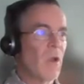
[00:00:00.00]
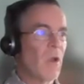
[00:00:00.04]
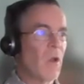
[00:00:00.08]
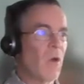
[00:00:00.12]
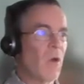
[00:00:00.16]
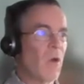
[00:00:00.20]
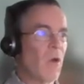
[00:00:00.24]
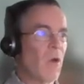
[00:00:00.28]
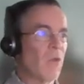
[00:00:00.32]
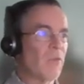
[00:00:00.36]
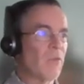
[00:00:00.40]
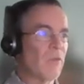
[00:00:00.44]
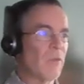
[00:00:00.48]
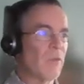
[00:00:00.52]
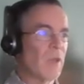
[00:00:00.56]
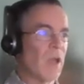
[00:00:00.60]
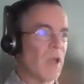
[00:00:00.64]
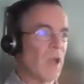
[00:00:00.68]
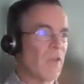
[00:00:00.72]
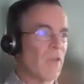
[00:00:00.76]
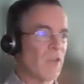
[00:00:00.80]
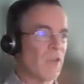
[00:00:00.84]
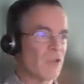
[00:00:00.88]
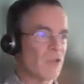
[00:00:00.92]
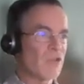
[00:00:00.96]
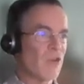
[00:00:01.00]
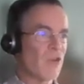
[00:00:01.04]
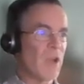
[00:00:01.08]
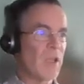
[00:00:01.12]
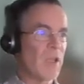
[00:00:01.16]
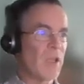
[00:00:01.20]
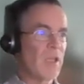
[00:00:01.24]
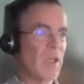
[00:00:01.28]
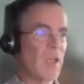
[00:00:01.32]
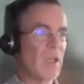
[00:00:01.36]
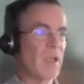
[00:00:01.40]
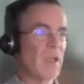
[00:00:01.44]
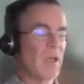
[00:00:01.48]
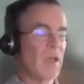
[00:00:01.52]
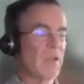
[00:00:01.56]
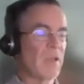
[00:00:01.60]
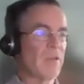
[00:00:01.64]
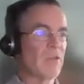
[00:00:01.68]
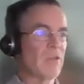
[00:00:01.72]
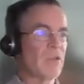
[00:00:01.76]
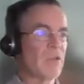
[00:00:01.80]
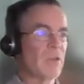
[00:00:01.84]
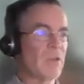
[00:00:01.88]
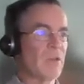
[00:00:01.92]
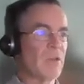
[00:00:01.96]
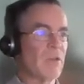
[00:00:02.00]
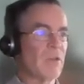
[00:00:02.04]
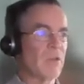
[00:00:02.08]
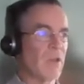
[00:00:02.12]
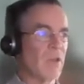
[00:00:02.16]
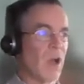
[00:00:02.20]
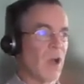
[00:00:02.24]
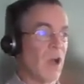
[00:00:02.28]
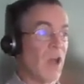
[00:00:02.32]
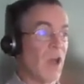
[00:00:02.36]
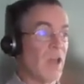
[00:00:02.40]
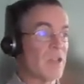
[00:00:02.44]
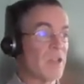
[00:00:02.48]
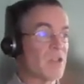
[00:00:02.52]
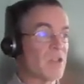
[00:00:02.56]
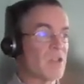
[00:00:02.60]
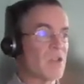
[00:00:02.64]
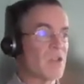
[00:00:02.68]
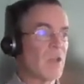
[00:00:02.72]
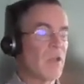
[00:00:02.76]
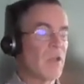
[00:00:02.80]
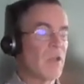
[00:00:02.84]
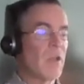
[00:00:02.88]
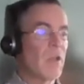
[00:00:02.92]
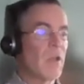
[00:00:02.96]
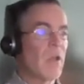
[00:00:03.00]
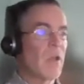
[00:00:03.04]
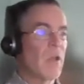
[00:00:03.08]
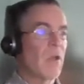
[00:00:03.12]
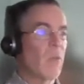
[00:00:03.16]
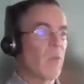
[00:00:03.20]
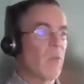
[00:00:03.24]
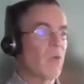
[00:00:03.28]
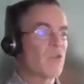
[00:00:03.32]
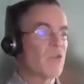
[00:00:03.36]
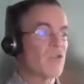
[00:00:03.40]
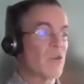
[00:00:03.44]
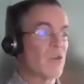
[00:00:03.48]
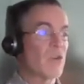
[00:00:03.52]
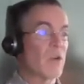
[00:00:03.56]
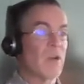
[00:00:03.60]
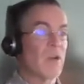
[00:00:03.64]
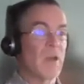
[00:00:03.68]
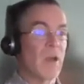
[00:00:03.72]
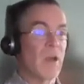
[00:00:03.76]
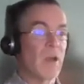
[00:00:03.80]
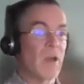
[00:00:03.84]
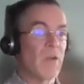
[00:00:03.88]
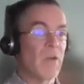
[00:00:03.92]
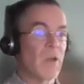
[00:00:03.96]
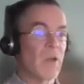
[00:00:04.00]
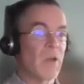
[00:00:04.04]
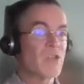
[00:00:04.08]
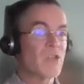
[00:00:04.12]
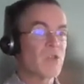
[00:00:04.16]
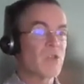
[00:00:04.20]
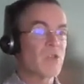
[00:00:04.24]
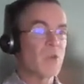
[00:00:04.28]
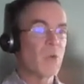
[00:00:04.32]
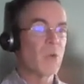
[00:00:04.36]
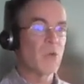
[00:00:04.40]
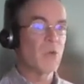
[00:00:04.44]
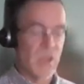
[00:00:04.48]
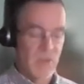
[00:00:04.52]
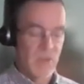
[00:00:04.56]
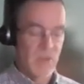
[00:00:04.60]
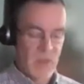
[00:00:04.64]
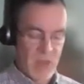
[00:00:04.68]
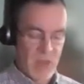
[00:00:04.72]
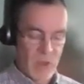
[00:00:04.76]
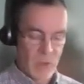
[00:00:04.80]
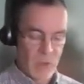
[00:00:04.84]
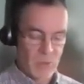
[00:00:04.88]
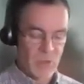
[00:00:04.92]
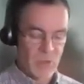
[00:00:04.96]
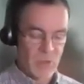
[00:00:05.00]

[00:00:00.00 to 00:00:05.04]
on other training and guides, which are stored in the Help